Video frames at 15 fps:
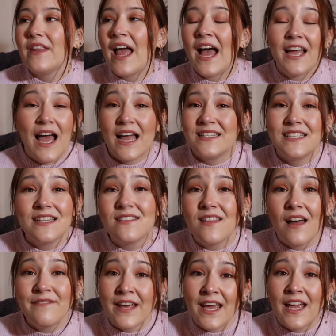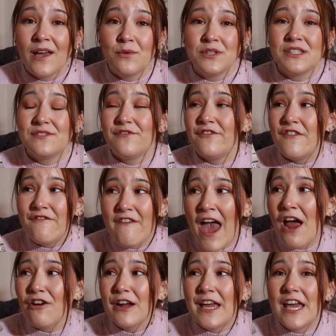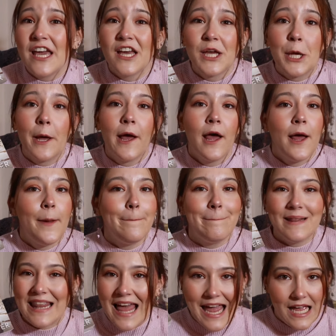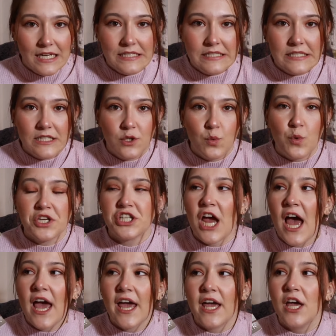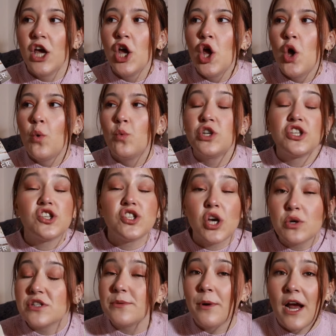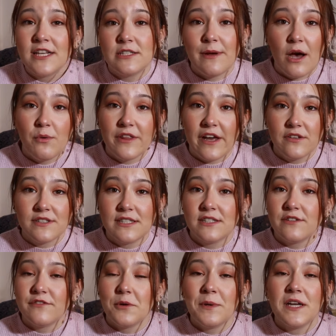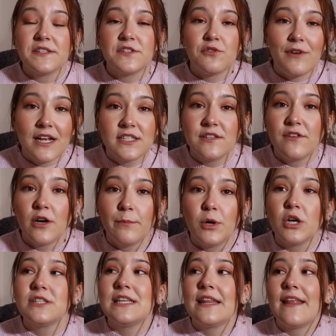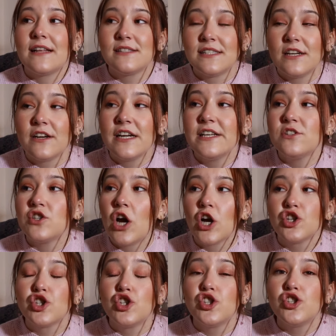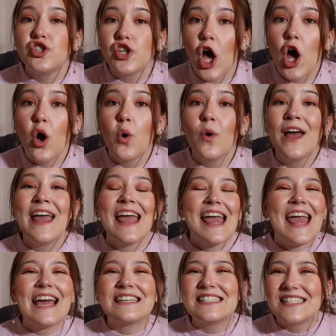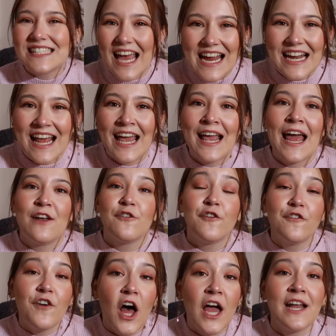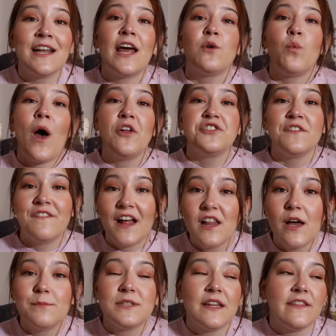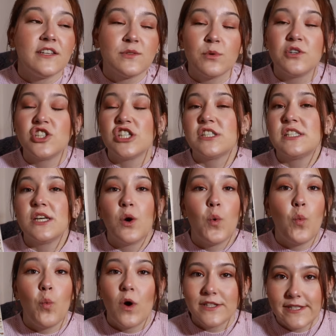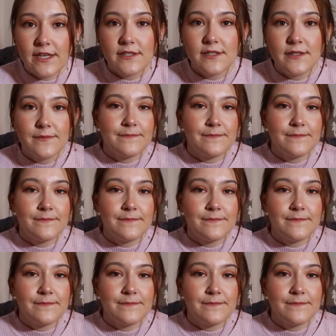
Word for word: I, I didn't love it. It was very bland, which I was so surprised about with Elsie Silver, because the rest of her books in that series are so exciting and fun and well-developed, and this one just wasn't.